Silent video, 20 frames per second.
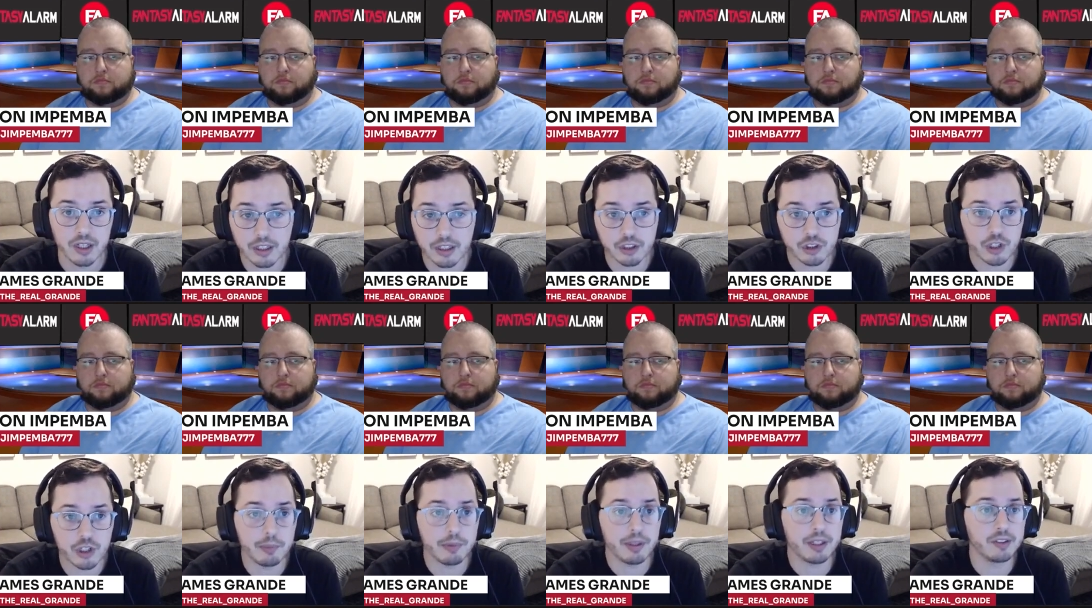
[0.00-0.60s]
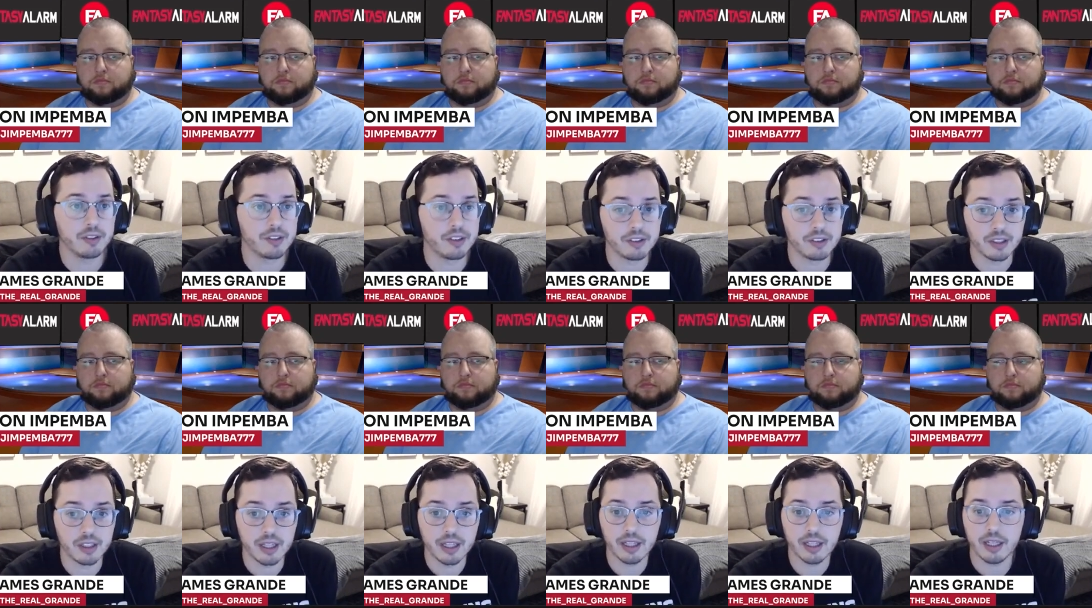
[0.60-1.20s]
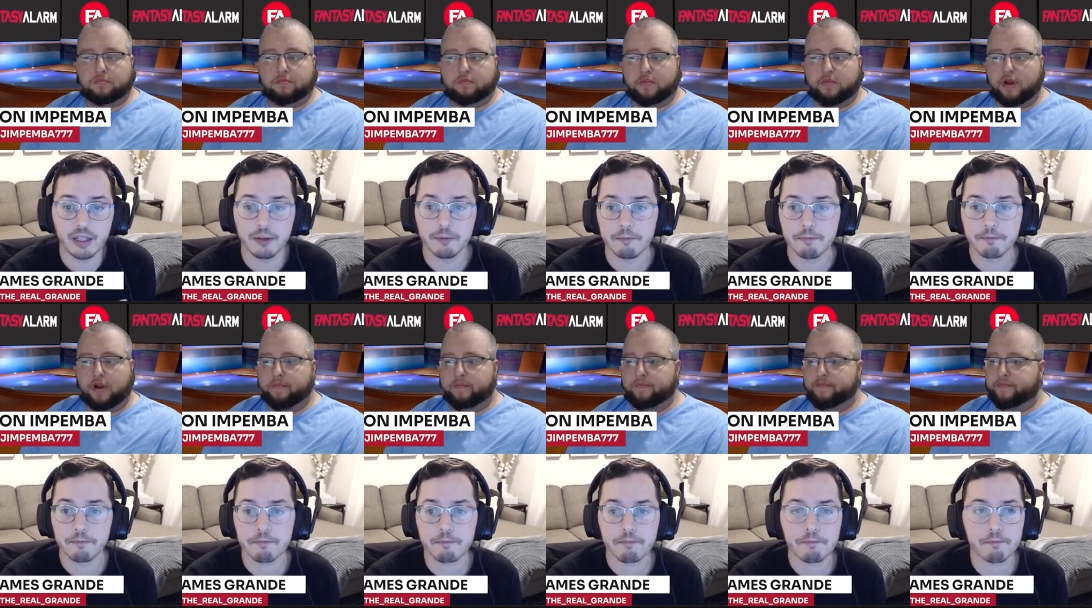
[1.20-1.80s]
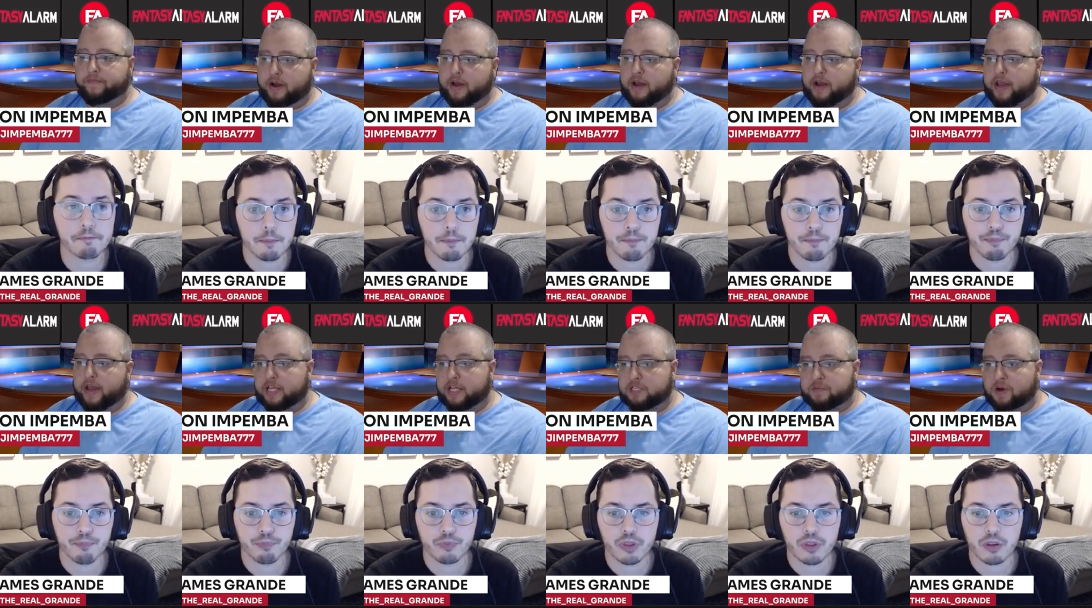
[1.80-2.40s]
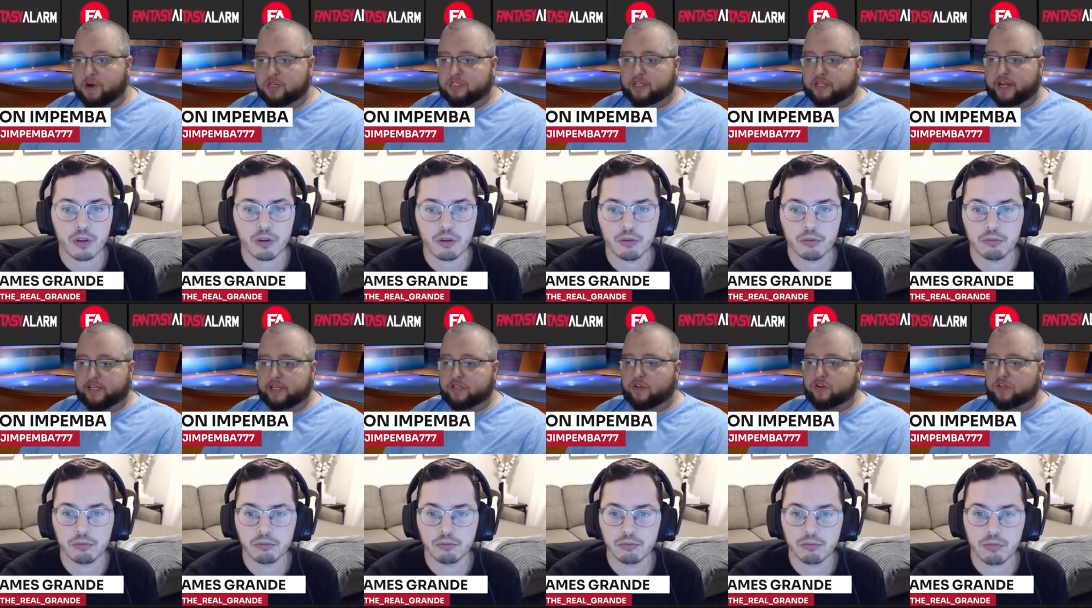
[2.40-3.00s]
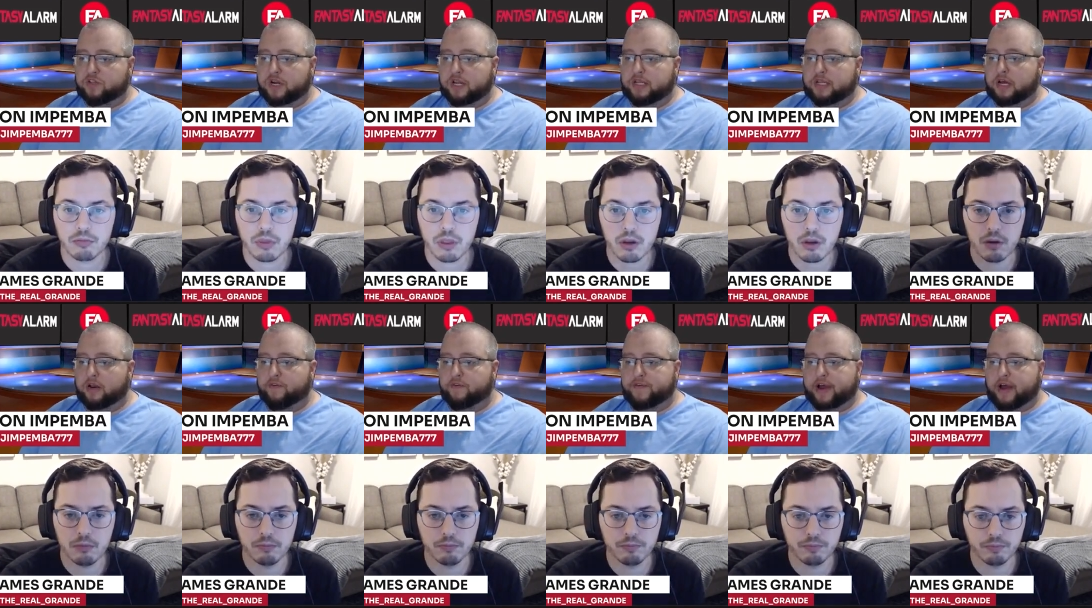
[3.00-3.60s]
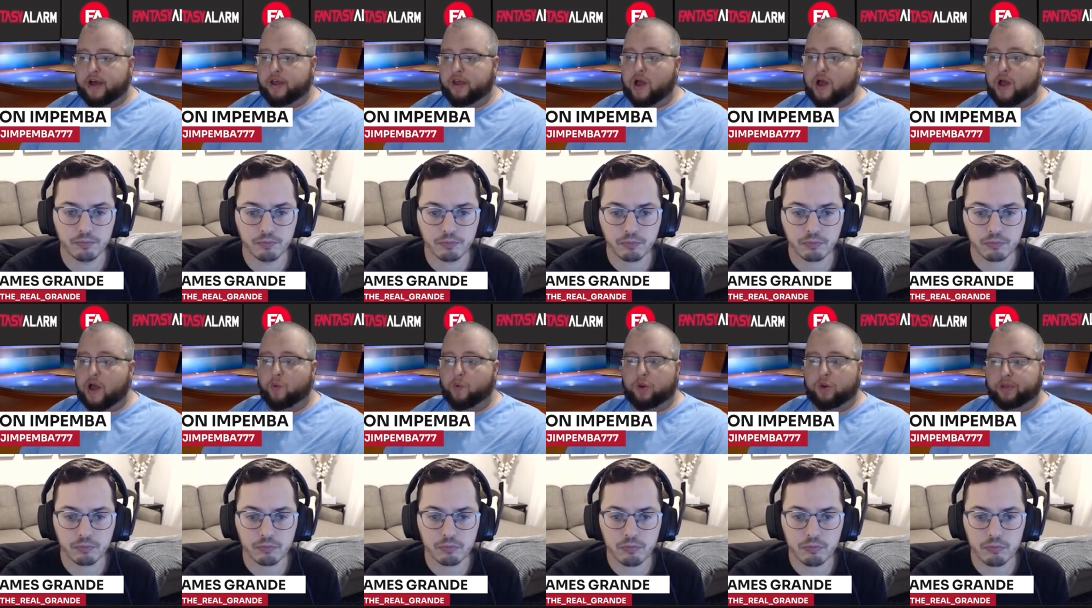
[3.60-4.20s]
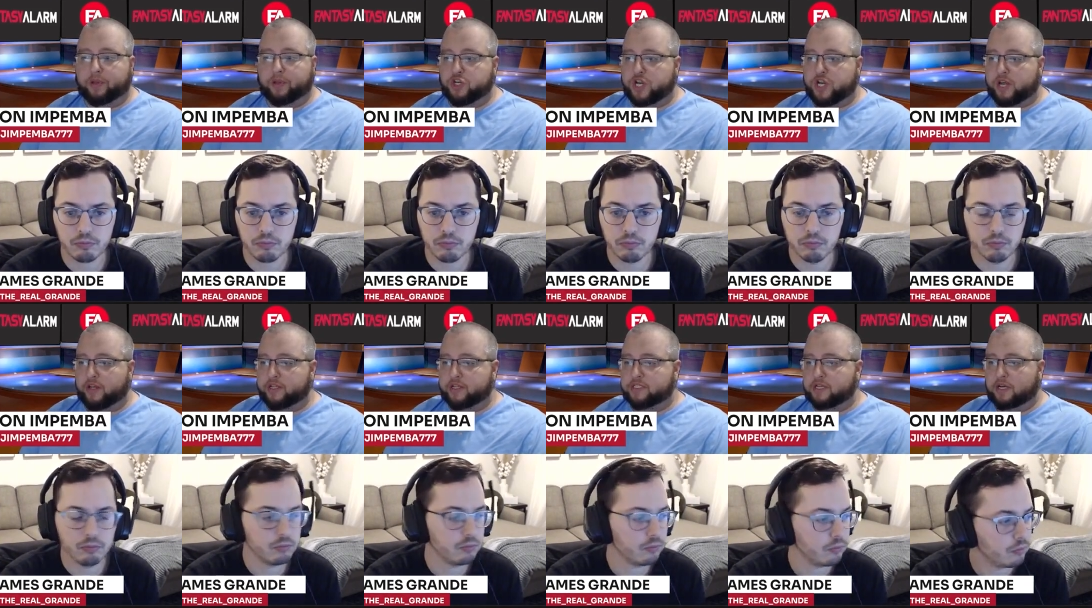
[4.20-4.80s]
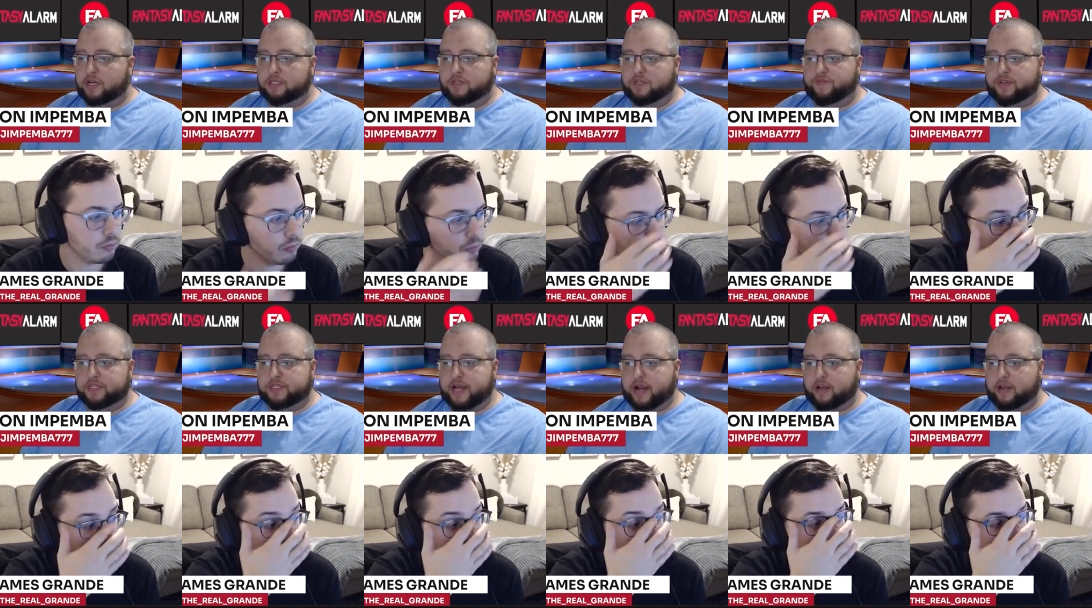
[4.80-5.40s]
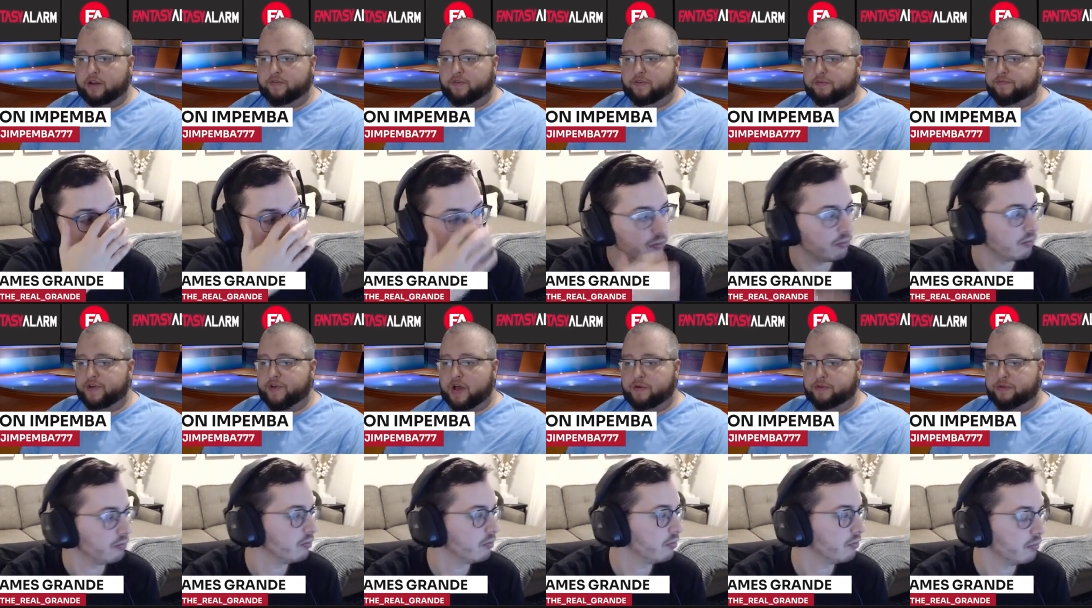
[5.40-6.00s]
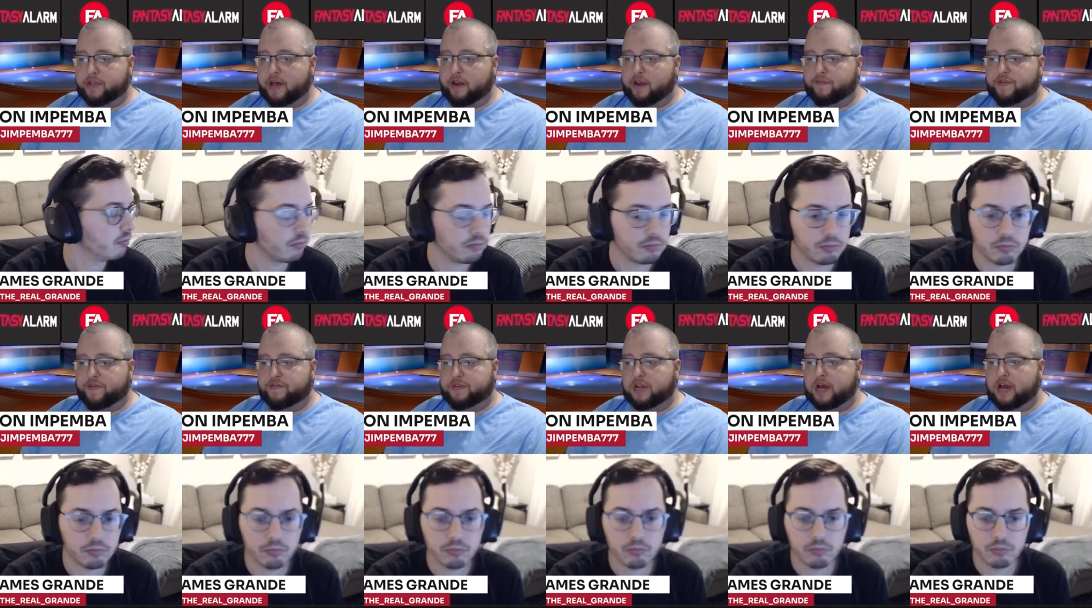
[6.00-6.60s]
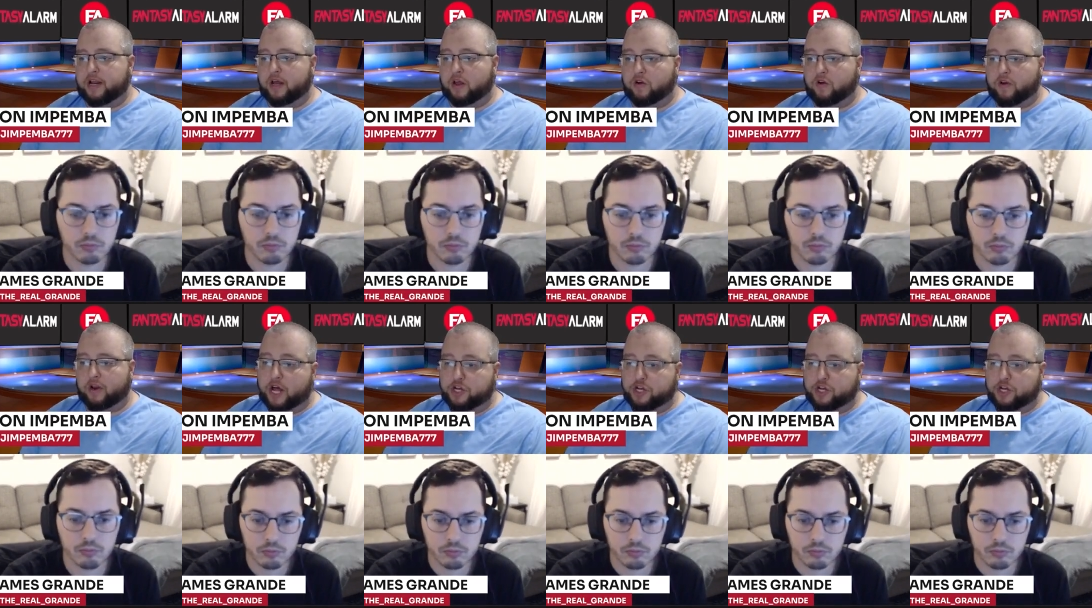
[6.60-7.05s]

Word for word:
Speaker 1: extremely consistently.
Speaker 2: Yep. Again, small slate, so there's not a ton of value. I would play Jalen Suggs if he's active. I'm fine with that at 5,900.